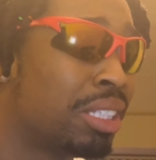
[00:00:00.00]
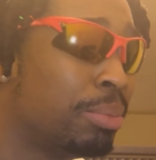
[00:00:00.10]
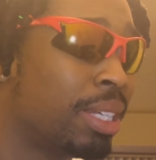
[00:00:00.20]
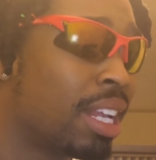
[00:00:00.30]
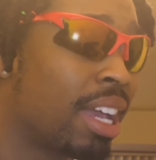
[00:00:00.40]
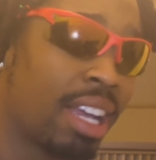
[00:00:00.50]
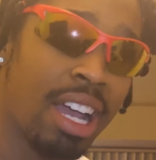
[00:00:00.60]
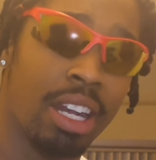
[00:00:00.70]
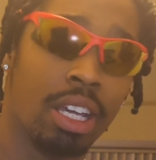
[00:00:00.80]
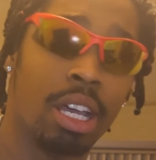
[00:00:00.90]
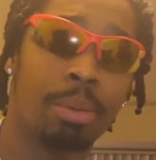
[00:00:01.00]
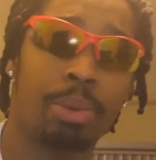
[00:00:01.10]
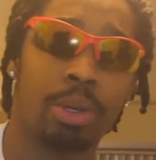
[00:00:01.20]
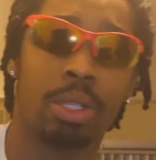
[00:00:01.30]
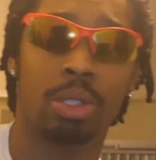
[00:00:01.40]
to be like kind of up
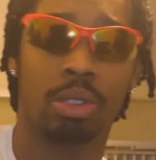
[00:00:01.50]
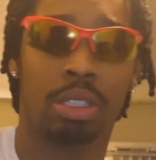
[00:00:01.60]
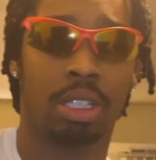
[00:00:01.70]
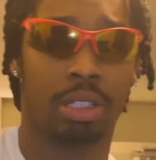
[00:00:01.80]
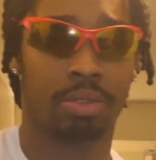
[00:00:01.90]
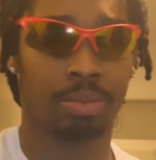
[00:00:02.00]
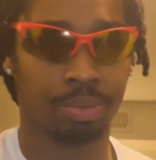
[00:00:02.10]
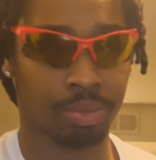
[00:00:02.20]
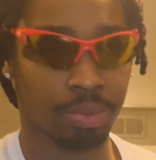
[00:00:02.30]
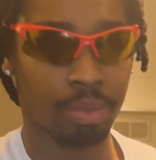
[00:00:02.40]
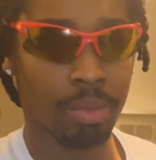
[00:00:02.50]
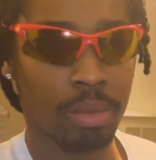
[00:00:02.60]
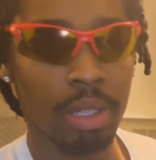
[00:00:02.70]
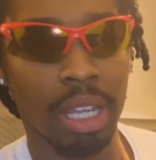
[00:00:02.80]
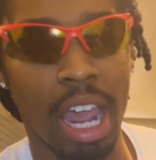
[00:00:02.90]
on a little stuff,
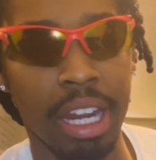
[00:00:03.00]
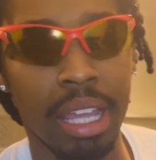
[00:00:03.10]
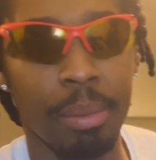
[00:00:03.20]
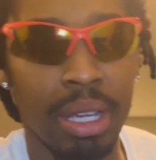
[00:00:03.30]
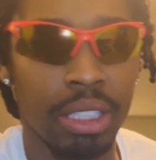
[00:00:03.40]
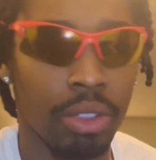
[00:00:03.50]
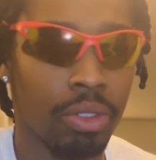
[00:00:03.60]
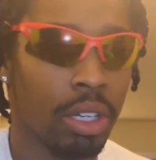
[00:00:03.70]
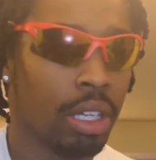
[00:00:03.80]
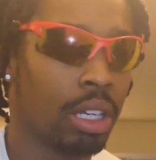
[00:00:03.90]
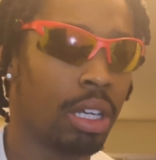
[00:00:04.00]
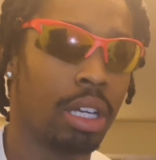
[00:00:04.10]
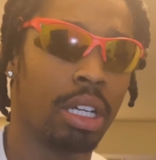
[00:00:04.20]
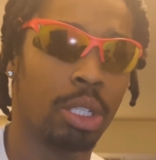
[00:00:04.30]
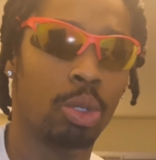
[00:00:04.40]
kind of get myself a,
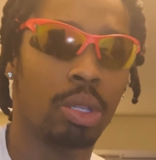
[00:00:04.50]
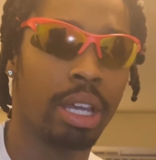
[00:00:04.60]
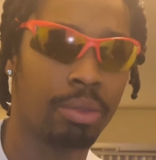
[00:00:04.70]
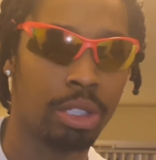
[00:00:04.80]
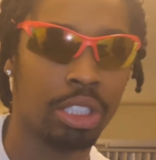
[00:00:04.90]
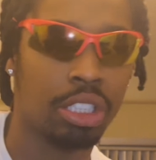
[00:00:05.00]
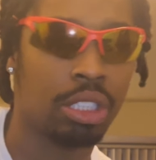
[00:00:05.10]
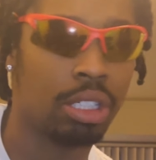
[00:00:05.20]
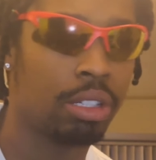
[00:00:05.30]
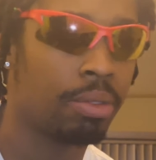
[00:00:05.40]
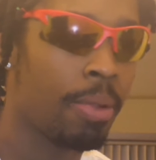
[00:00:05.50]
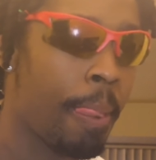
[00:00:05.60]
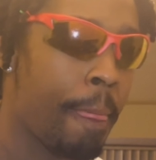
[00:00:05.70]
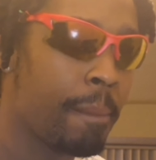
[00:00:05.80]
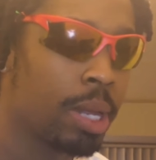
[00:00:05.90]
a little leverage and stuff.
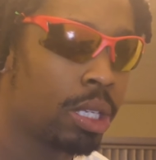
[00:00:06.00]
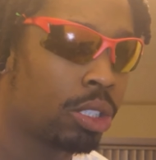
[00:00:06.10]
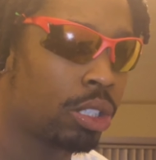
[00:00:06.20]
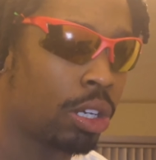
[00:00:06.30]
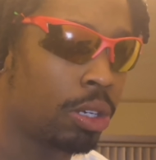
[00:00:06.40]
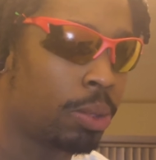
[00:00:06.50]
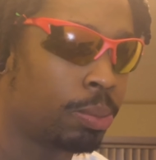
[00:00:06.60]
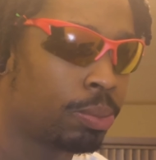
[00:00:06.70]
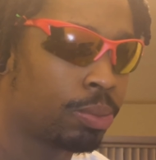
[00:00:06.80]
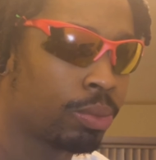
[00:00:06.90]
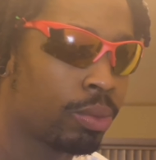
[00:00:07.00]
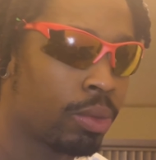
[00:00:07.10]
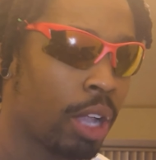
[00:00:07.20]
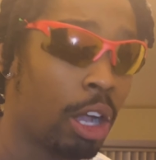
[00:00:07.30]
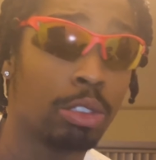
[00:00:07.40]
So
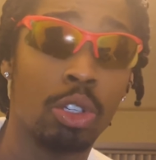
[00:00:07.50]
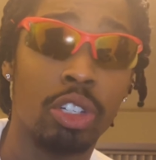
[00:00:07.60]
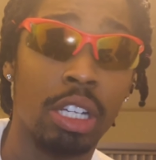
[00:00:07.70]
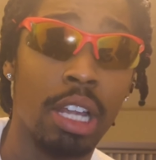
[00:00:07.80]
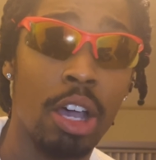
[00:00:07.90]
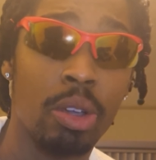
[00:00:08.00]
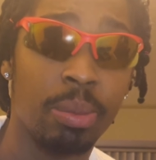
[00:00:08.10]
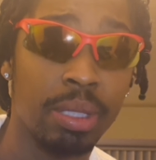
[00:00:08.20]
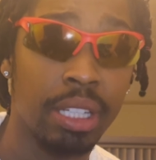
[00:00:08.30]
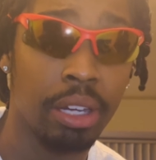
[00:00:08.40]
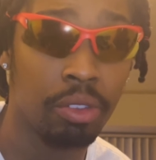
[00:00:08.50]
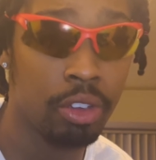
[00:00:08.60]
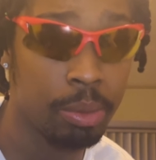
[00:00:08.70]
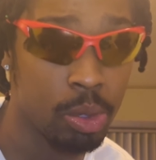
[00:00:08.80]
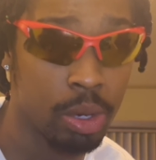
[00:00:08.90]
I was going to allow him to stay in
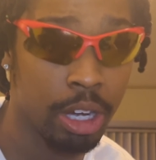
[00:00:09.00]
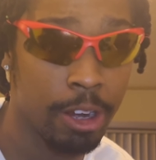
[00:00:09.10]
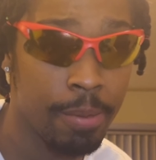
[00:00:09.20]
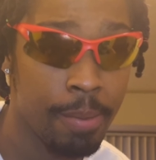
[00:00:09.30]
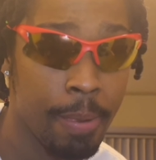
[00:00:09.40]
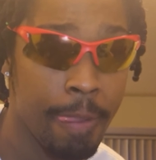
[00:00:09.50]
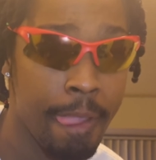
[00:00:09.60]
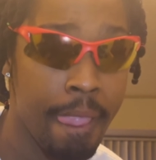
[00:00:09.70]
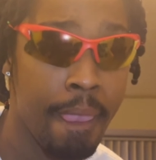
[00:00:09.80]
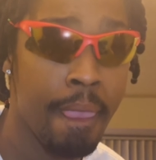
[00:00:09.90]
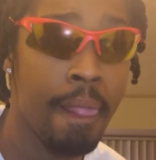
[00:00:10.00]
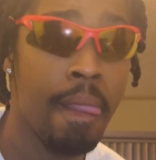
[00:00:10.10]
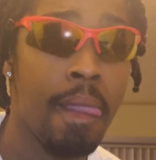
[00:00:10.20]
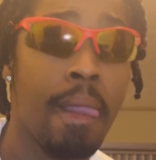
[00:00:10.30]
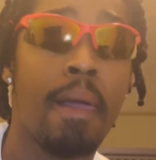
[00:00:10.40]
February.
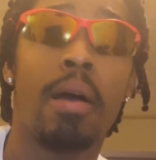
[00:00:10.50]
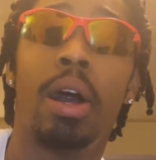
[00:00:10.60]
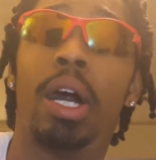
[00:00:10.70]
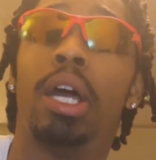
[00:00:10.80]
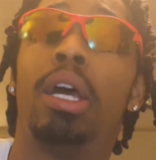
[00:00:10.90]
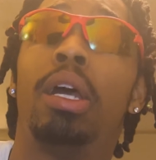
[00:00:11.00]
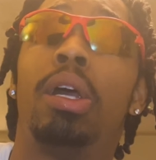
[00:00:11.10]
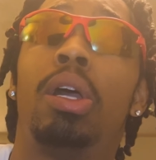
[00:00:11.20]
Uh,